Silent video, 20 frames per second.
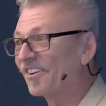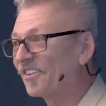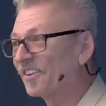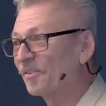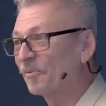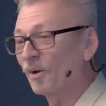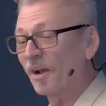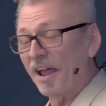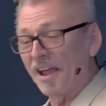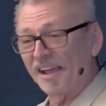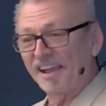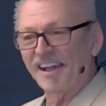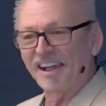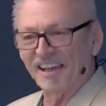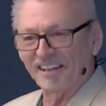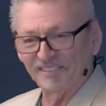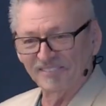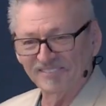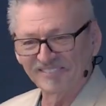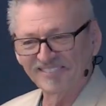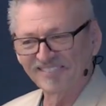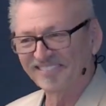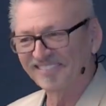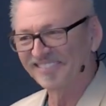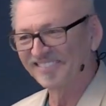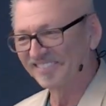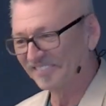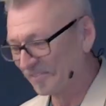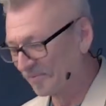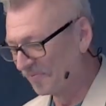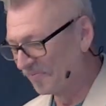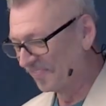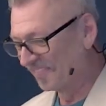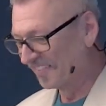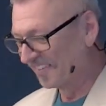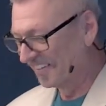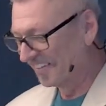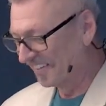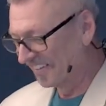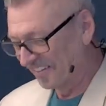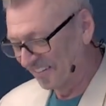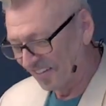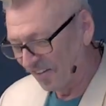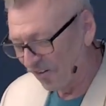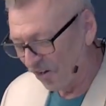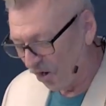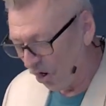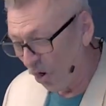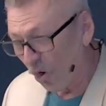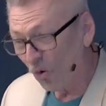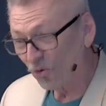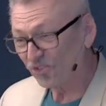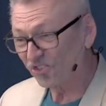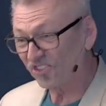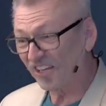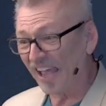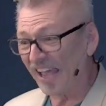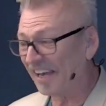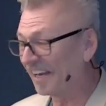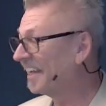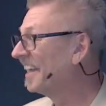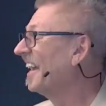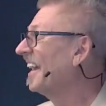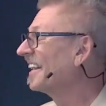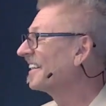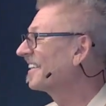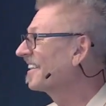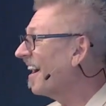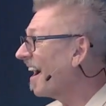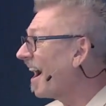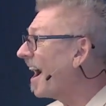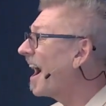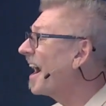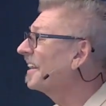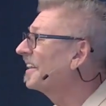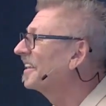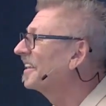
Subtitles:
than what I got. Hold steady. God